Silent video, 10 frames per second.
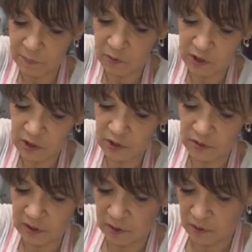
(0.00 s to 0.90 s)
I'm going to
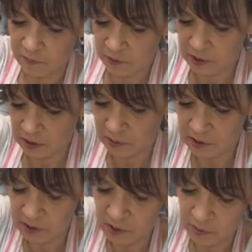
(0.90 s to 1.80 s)
turn it over so
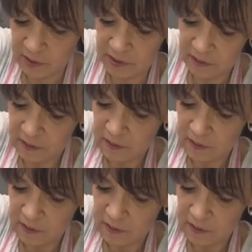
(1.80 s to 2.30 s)
it's coated